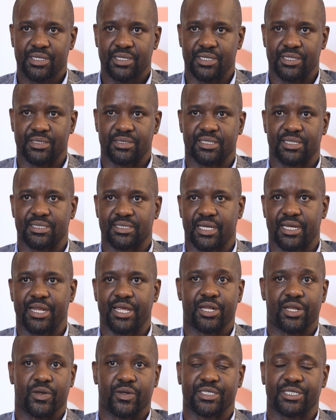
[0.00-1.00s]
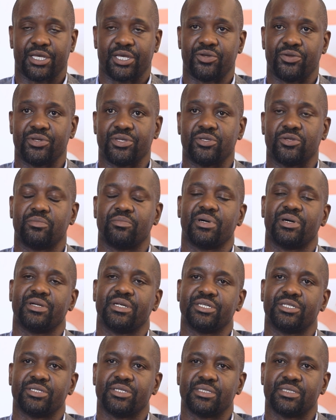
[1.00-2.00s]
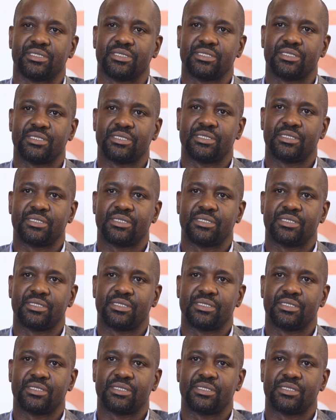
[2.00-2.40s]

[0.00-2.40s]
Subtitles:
in Tanzania in our security operations.